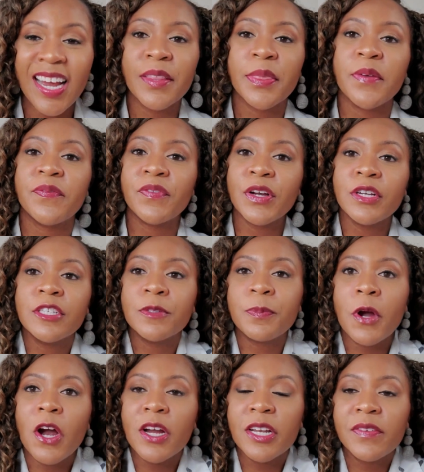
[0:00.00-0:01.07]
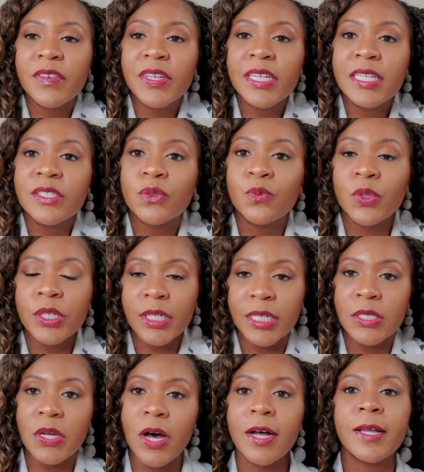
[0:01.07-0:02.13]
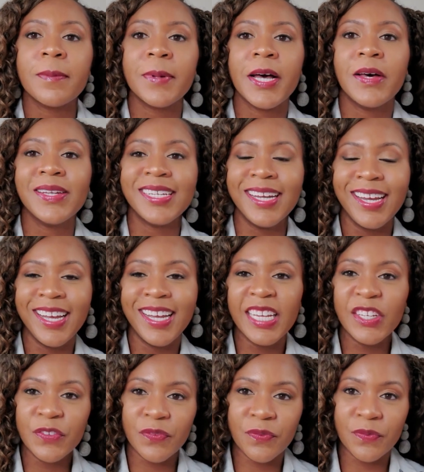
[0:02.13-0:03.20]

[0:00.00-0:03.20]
The first part of it is we're going to talk about if